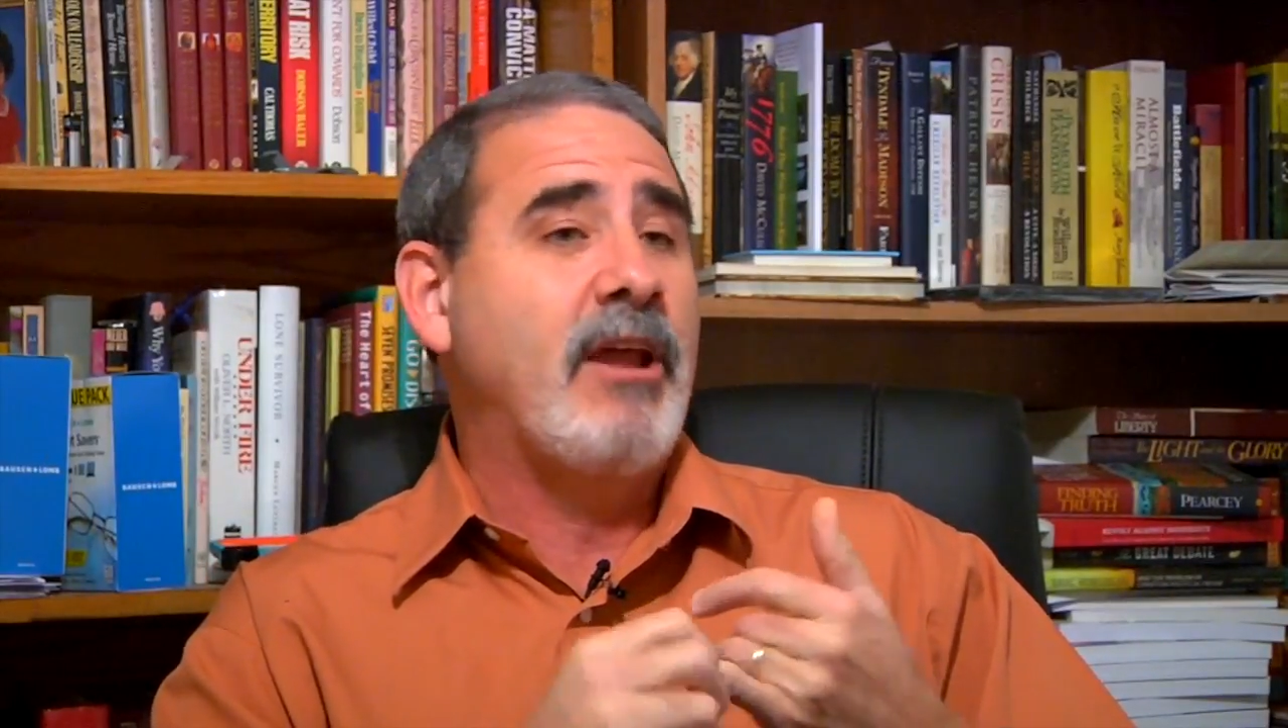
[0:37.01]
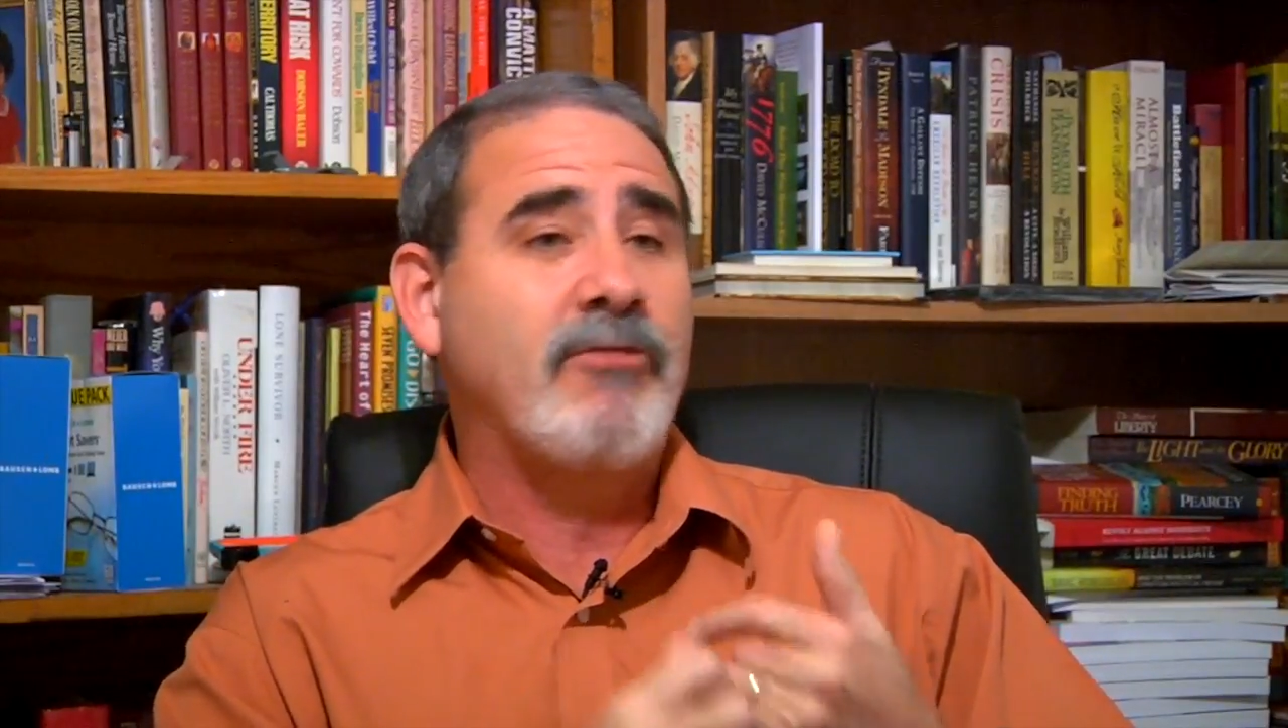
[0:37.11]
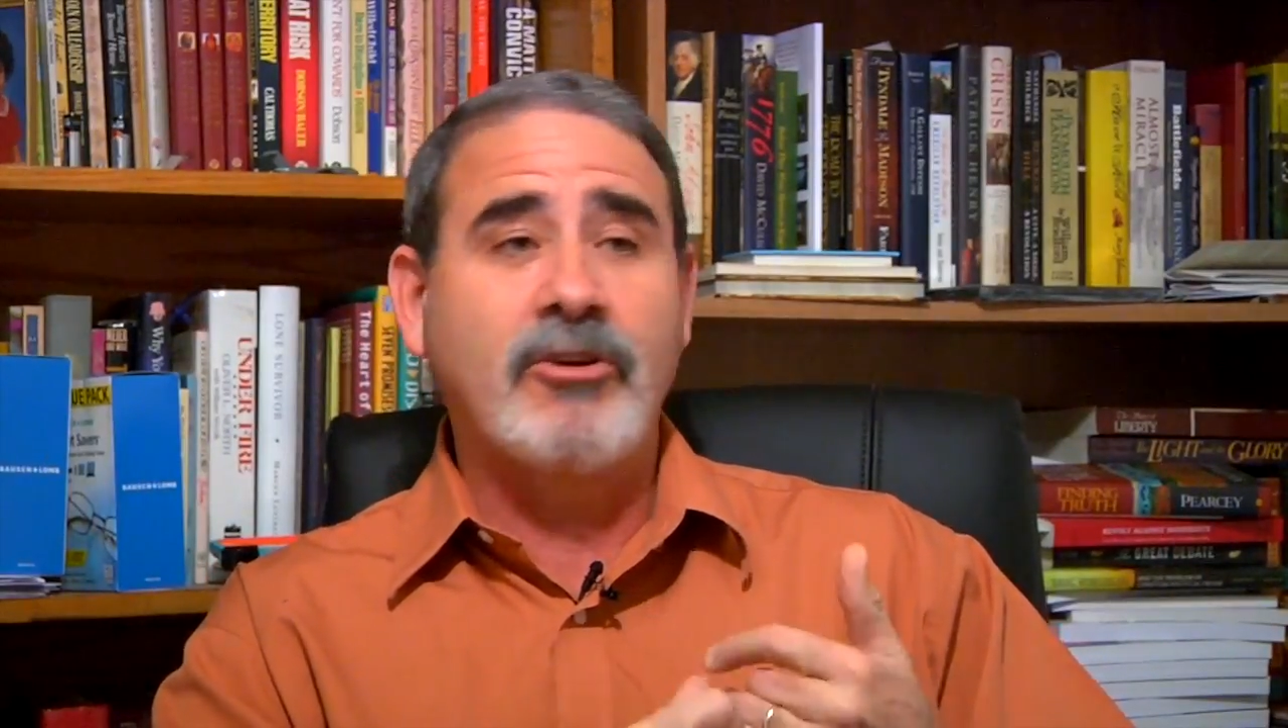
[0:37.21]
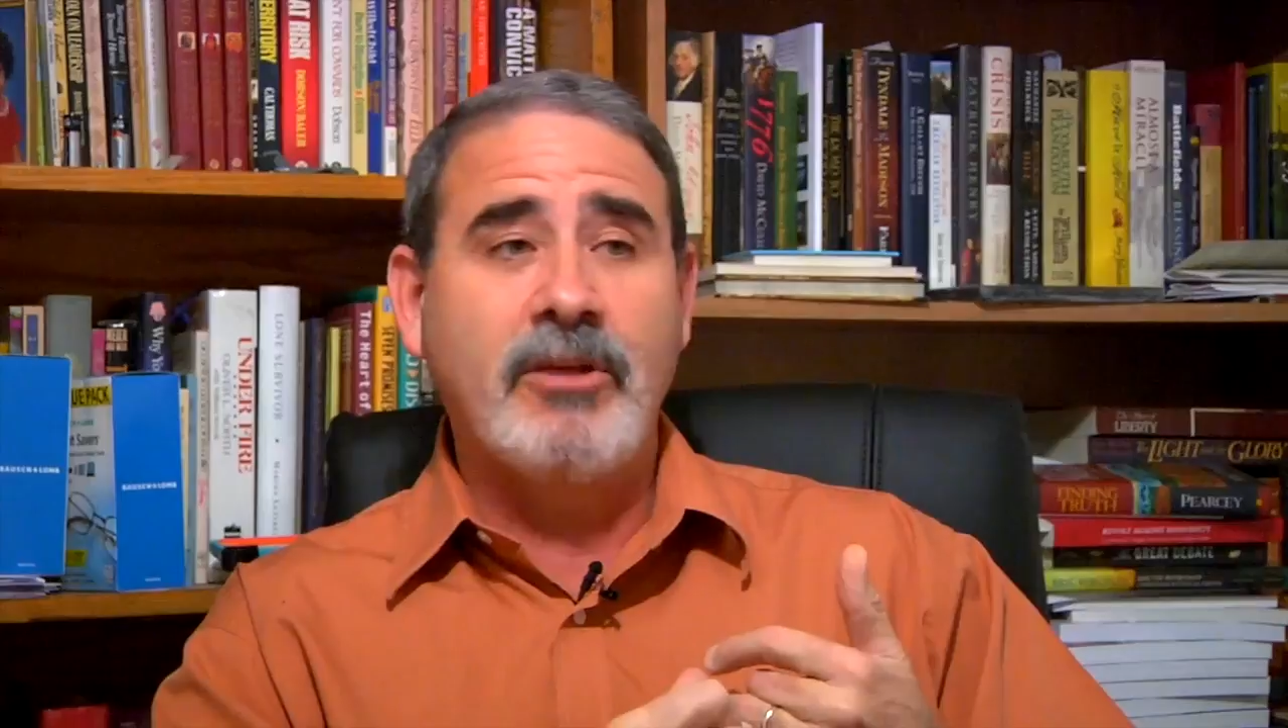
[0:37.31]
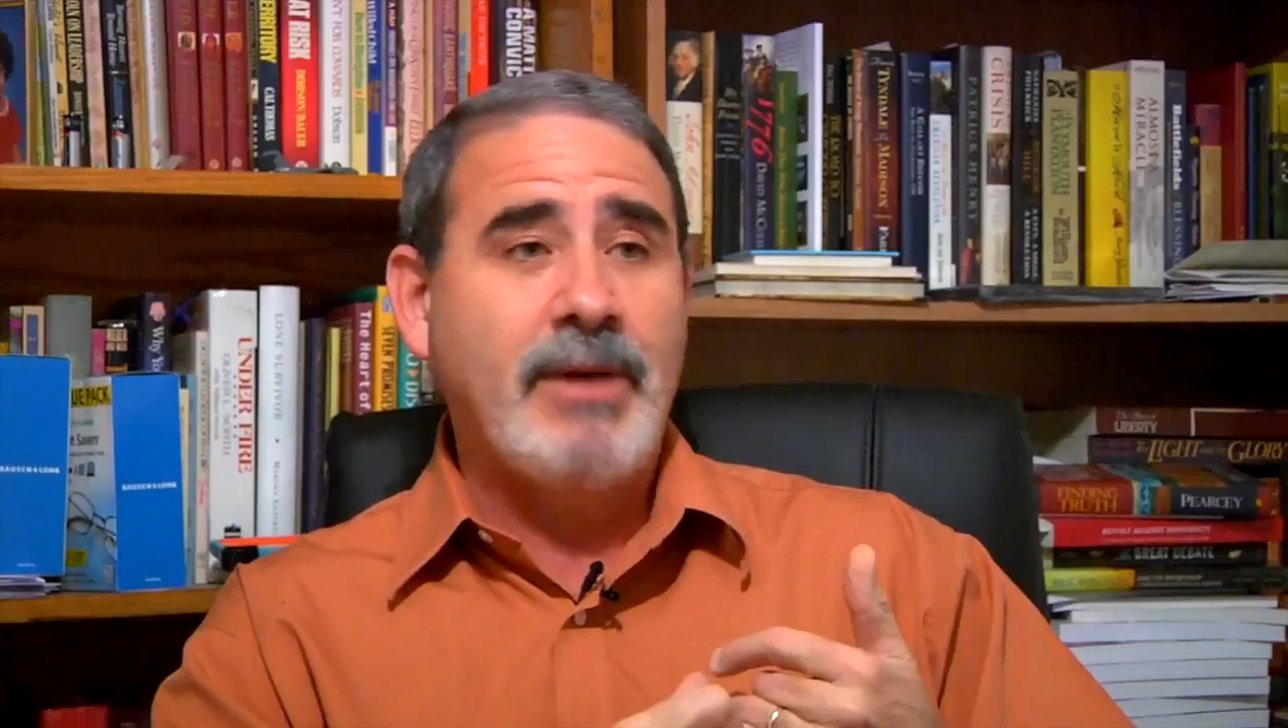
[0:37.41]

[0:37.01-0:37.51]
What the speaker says: never going to